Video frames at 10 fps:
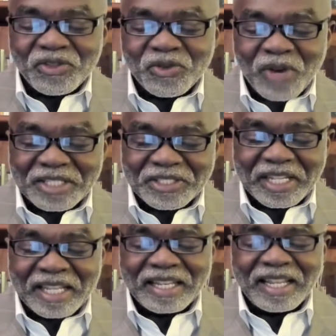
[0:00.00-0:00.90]

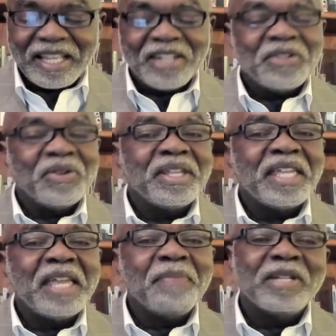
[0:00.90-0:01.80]
trusted to
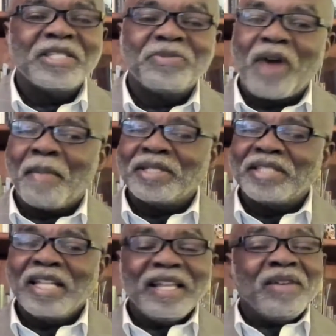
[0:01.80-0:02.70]
keep His promise.